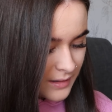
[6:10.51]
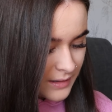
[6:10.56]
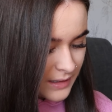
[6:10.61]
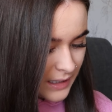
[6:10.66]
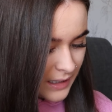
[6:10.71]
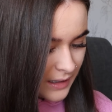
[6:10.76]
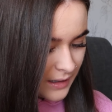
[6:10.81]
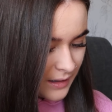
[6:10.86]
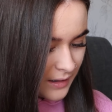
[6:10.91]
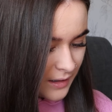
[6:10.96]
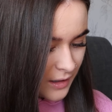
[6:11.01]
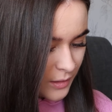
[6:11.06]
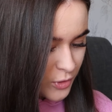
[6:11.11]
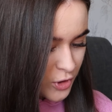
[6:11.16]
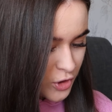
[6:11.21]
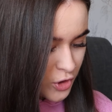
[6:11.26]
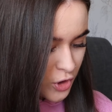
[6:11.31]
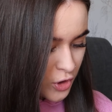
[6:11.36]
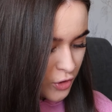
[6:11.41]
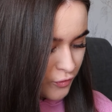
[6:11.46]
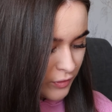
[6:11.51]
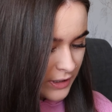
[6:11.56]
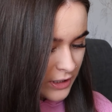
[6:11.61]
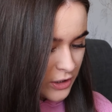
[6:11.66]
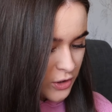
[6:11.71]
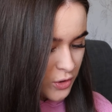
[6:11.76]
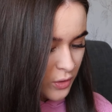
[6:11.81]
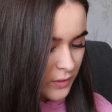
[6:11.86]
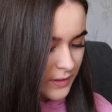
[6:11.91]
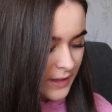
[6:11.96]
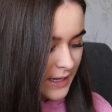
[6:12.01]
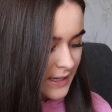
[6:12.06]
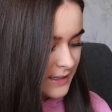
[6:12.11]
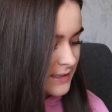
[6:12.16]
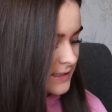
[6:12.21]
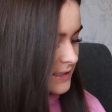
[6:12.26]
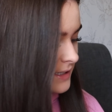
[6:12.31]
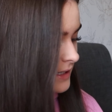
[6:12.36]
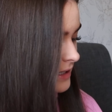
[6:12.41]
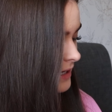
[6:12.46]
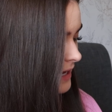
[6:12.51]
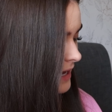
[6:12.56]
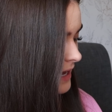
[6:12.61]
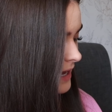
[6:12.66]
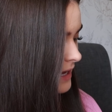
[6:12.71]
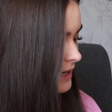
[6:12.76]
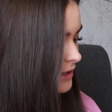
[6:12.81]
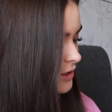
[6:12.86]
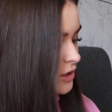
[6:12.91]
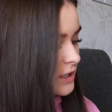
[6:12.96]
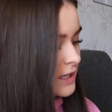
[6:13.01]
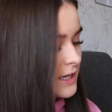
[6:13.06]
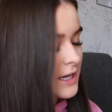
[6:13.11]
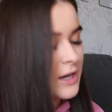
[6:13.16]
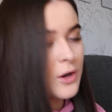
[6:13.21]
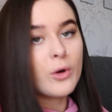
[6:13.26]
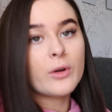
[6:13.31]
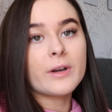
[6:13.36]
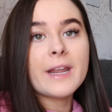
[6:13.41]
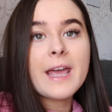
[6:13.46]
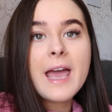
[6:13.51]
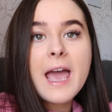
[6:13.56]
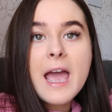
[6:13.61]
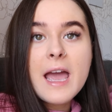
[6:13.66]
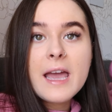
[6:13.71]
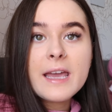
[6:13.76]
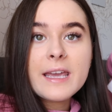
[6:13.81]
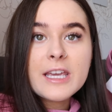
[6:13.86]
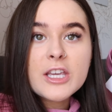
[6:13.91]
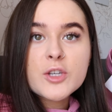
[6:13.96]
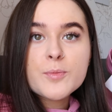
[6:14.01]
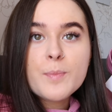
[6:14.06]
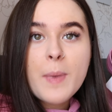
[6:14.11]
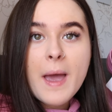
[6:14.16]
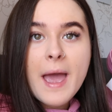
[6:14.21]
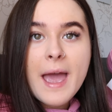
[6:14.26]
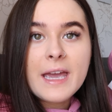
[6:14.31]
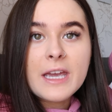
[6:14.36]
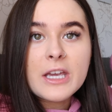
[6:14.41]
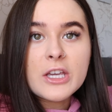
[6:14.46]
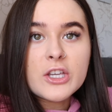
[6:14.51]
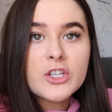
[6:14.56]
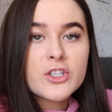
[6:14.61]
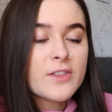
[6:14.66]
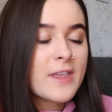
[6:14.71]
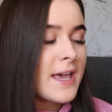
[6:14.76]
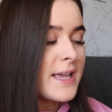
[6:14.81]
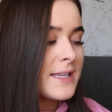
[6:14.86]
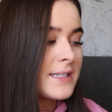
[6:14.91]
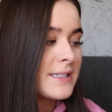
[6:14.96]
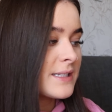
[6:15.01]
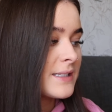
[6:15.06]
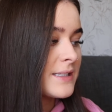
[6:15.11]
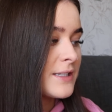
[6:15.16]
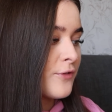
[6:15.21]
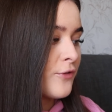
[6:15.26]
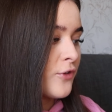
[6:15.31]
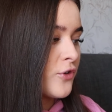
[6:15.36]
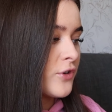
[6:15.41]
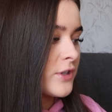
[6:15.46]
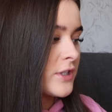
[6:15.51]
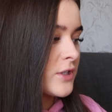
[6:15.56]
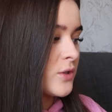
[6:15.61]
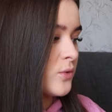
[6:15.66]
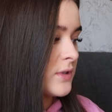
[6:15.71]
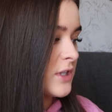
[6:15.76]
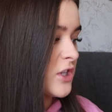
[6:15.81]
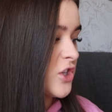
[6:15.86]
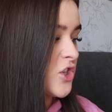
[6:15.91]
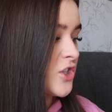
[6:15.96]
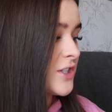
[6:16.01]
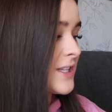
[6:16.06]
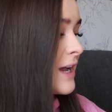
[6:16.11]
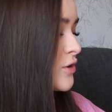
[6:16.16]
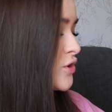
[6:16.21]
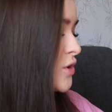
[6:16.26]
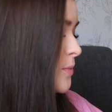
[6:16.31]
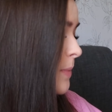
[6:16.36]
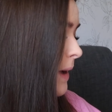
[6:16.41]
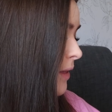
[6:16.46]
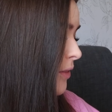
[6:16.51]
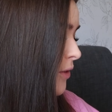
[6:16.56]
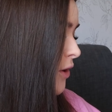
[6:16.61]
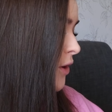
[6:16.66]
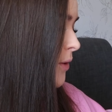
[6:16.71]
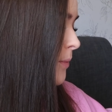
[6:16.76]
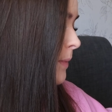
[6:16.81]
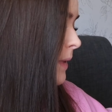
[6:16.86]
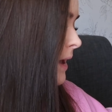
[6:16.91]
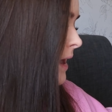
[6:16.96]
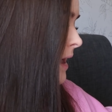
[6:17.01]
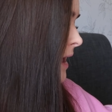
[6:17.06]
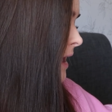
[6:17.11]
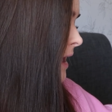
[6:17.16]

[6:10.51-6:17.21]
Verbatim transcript: yeah I'm just gonna really enjoy this on each page there's different crystals and it just tells you about them